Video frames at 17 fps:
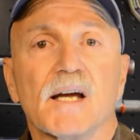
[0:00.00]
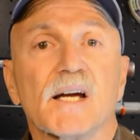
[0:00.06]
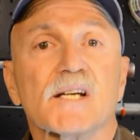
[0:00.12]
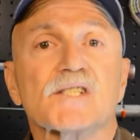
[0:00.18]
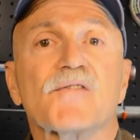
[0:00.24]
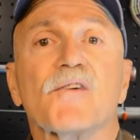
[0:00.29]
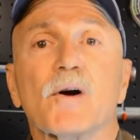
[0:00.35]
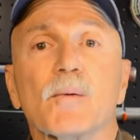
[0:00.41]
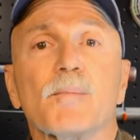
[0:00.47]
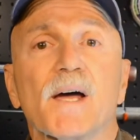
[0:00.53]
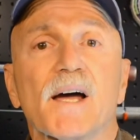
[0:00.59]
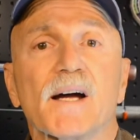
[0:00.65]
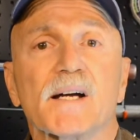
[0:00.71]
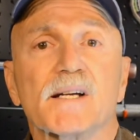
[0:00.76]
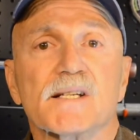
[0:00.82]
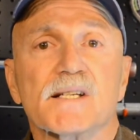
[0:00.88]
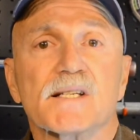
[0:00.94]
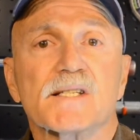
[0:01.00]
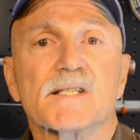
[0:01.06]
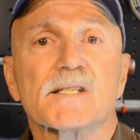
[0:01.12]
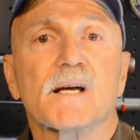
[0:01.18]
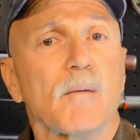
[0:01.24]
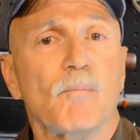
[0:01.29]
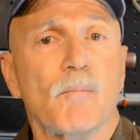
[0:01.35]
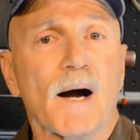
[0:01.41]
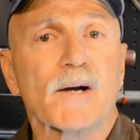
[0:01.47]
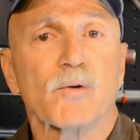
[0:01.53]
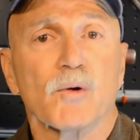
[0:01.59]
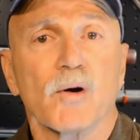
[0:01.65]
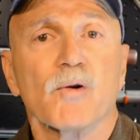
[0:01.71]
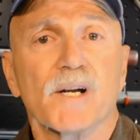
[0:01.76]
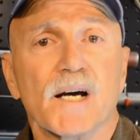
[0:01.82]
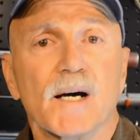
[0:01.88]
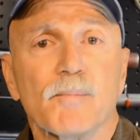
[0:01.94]
As far back as my
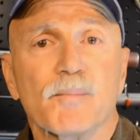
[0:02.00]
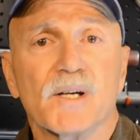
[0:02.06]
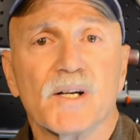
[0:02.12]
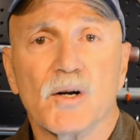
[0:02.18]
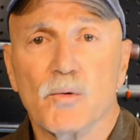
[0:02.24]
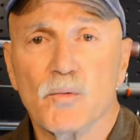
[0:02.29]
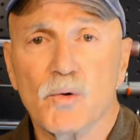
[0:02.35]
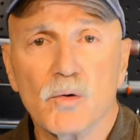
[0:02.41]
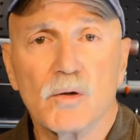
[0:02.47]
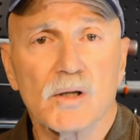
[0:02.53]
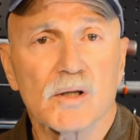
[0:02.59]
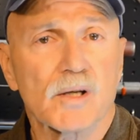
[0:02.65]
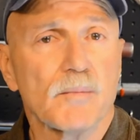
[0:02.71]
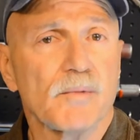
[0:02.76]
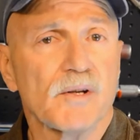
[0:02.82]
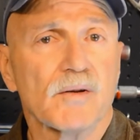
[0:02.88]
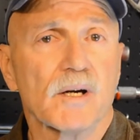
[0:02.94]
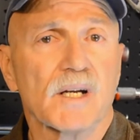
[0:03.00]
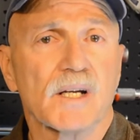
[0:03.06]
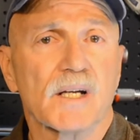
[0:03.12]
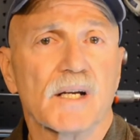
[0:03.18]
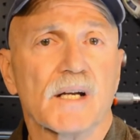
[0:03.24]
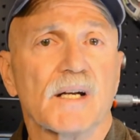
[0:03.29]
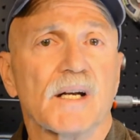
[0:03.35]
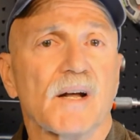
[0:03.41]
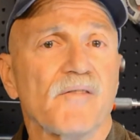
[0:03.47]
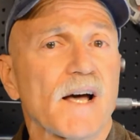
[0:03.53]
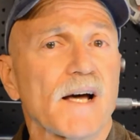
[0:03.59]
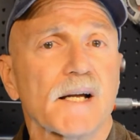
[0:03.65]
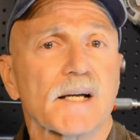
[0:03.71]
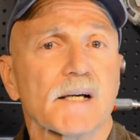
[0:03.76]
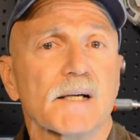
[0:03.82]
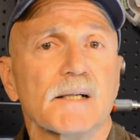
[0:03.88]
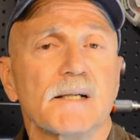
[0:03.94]
growing up in a rural community in
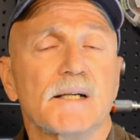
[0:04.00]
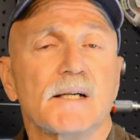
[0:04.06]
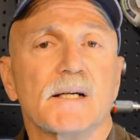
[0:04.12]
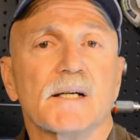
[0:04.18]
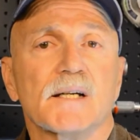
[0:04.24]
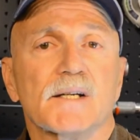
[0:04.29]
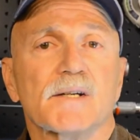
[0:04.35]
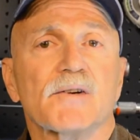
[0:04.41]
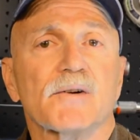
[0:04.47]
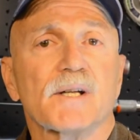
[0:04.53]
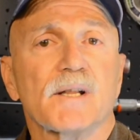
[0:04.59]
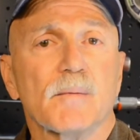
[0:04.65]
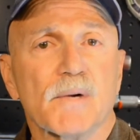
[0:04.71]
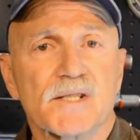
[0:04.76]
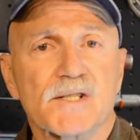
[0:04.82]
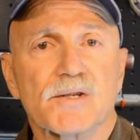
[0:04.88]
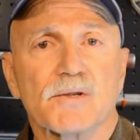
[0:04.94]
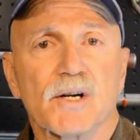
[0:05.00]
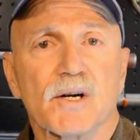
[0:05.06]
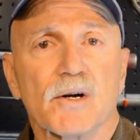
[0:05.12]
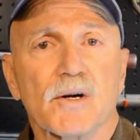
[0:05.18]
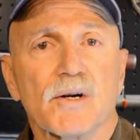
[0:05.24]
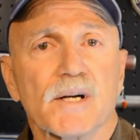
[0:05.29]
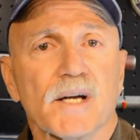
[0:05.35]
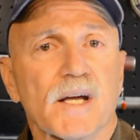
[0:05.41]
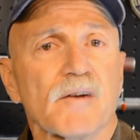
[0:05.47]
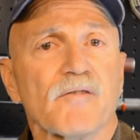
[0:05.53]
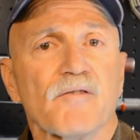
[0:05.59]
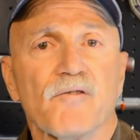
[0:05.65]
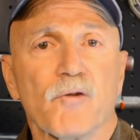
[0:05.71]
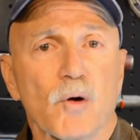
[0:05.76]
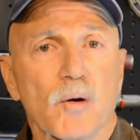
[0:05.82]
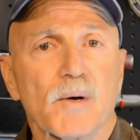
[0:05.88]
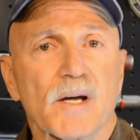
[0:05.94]
Nevada during the muscle car and
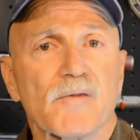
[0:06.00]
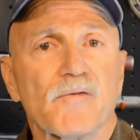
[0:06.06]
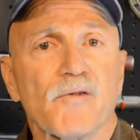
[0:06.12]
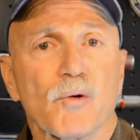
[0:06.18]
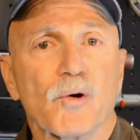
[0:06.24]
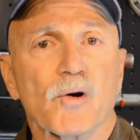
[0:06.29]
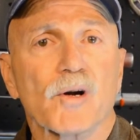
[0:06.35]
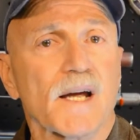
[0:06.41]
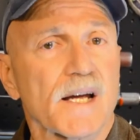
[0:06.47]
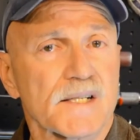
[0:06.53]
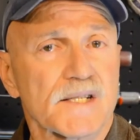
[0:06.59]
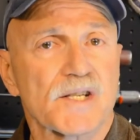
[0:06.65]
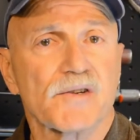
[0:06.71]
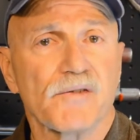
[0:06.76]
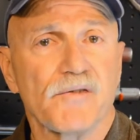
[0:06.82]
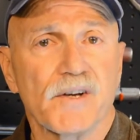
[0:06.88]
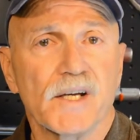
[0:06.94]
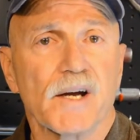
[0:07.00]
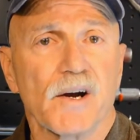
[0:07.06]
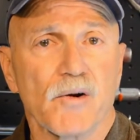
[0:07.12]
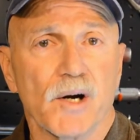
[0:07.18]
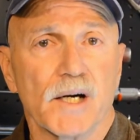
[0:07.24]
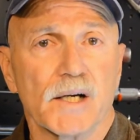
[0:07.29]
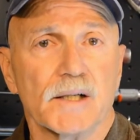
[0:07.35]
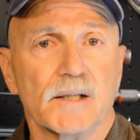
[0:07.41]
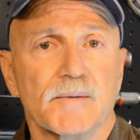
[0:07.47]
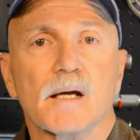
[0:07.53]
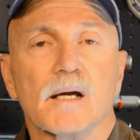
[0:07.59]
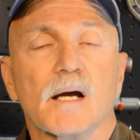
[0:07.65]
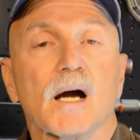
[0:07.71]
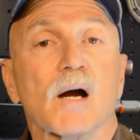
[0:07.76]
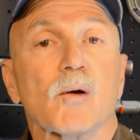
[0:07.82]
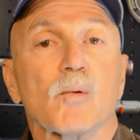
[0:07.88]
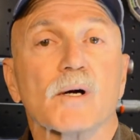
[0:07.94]
4x4 SUV era.
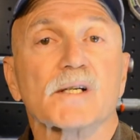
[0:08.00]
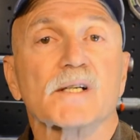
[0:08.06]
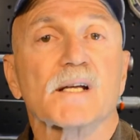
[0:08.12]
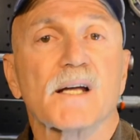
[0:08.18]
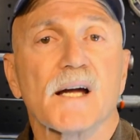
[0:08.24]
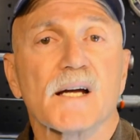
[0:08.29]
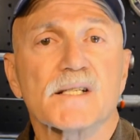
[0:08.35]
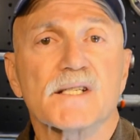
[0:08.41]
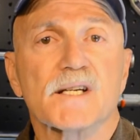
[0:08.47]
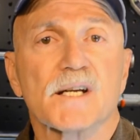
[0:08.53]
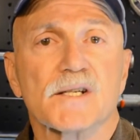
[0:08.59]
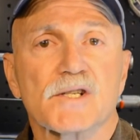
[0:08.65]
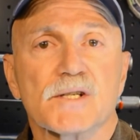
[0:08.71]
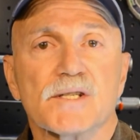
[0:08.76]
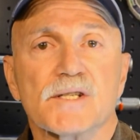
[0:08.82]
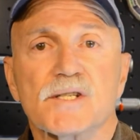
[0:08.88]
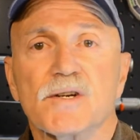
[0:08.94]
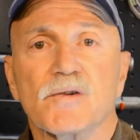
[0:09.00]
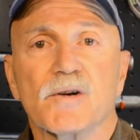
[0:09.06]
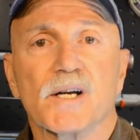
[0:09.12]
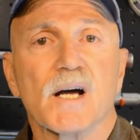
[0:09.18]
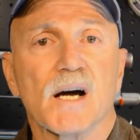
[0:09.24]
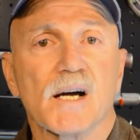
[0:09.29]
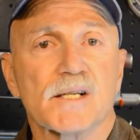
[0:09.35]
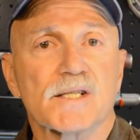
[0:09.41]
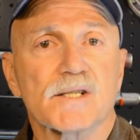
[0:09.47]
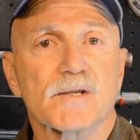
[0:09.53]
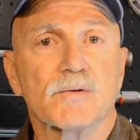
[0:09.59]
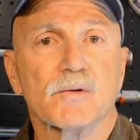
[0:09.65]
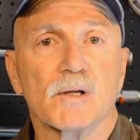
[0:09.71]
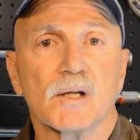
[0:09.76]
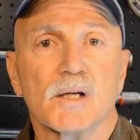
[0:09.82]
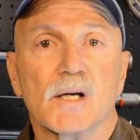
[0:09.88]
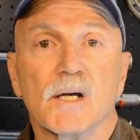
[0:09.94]
I worked at gas stations during high
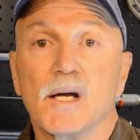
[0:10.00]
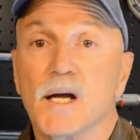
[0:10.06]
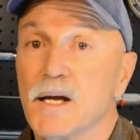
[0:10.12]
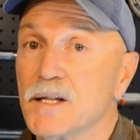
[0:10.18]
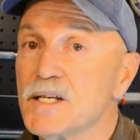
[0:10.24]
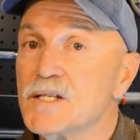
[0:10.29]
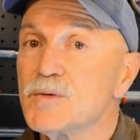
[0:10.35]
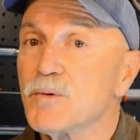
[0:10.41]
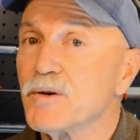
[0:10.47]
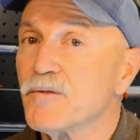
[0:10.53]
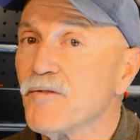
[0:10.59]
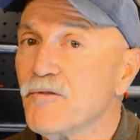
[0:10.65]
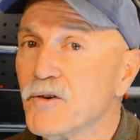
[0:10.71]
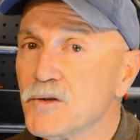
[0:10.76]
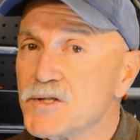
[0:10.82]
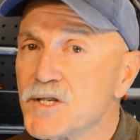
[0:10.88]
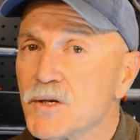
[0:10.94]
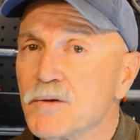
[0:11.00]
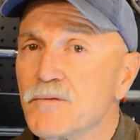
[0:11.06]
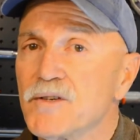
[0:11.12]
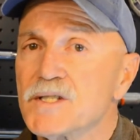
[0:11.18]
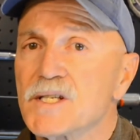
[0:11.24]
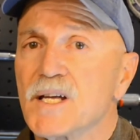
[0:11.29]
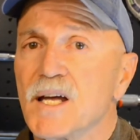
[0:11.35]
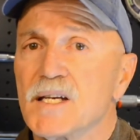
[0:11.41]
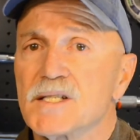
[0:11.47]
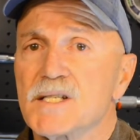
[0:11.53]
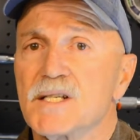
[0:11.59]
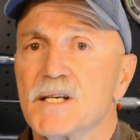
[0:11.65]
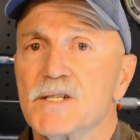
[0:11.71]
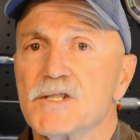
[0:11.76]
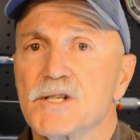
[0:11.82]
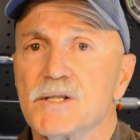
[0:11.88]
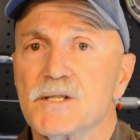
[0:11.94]
school, and these were full-service gas
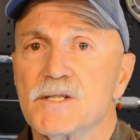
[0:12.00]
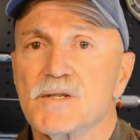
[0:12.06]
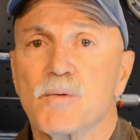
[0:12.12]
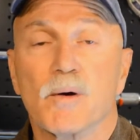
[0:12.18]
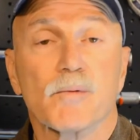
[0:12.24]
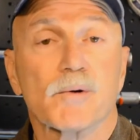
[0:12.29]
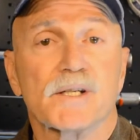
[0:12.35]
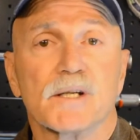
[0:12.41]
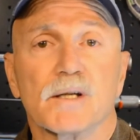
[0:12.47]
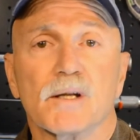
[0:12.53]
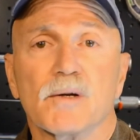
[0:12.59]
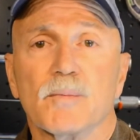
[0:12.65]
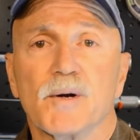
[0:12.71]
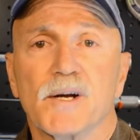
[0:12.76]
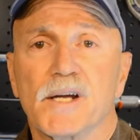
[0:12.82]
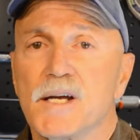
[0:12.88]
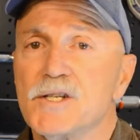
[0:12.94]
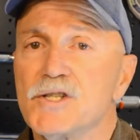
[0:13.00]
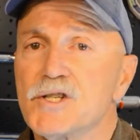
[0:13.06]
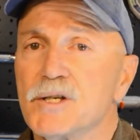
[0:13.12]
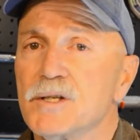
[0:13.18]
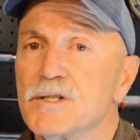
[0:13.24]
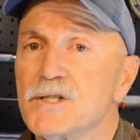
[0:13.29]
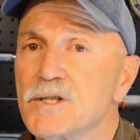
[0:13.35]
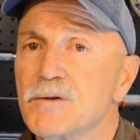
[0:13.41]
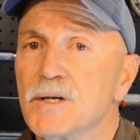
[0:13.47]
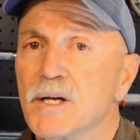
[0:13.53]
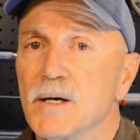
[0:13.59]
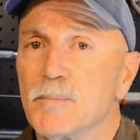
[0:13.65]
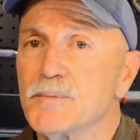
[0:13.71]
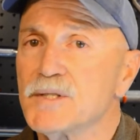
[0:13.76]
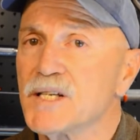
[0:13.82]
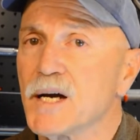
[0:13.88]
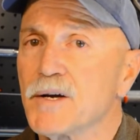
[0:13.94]
stations where we did lubrication,
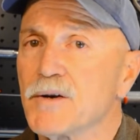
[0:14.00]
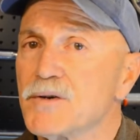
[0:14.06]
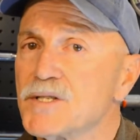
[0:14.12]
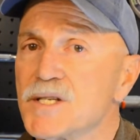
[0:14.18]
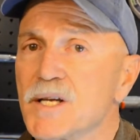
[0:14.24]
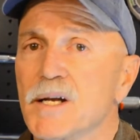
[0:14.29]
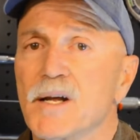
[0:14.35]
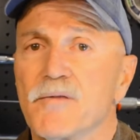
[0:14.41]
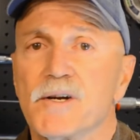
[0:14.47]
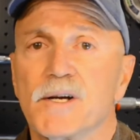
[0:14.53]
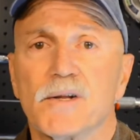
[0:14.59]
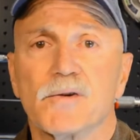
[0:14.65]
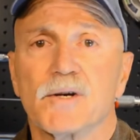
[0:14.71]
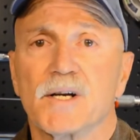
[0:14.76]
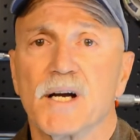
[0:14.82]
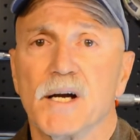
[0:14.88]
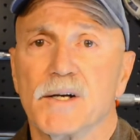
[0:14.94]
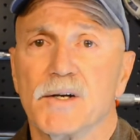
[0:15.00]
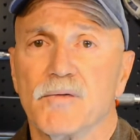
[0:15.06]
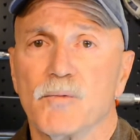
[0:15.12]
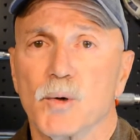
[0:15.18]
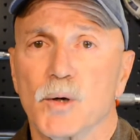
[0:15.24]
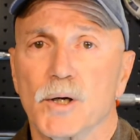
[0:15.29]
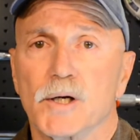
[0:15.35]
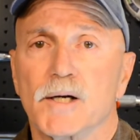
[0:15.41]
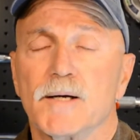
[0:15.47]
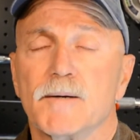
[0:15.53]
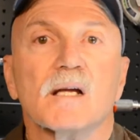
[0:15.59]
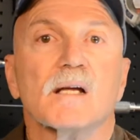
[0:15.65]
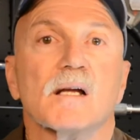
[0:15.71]
tune-up, tires, and every other kind of work.